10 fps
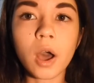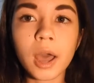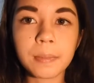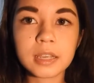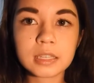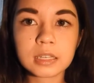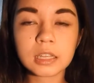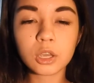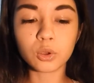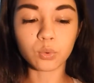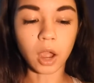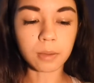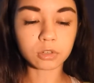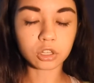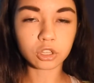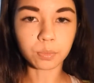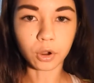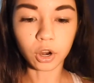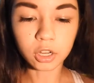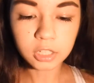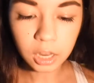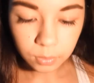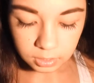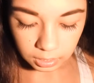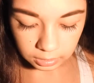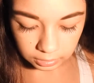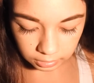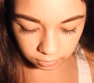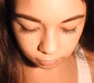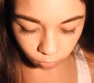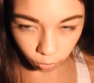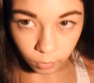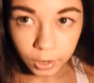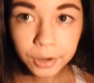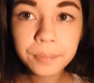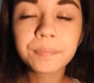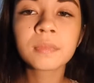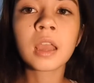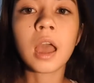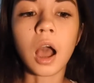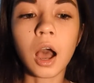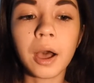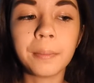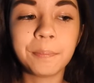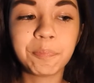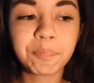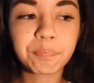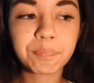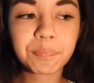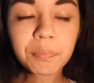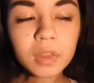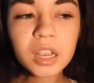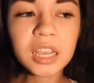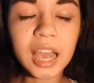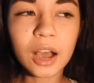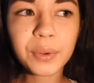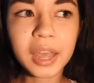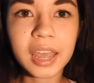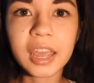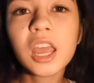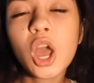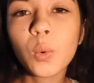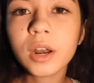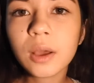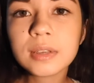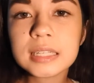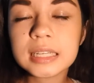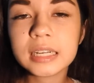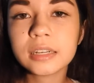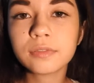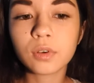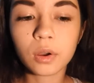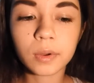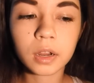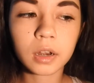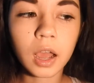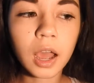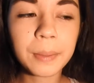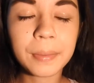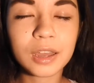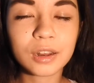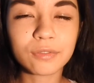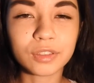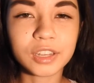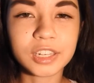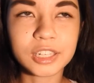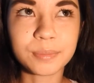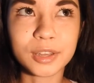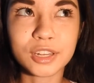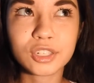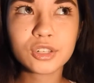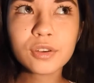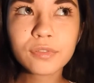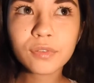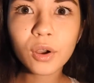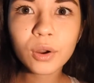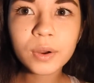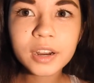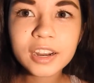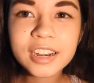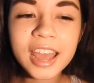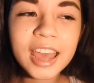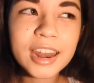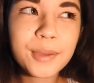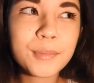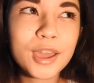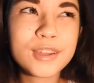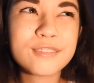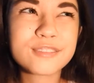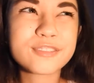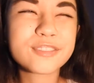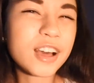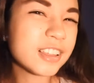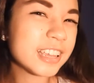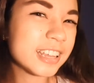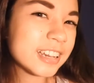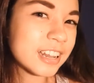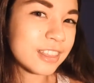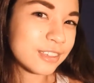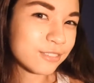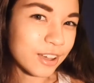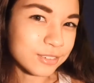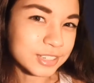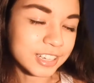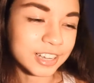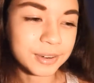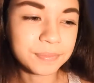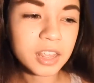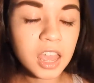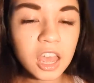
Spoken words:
I basically grabbed on the bars and was like leaning forward. When I was leaning forward, I might have leaned a bit too forward and I might have fell in the fountain.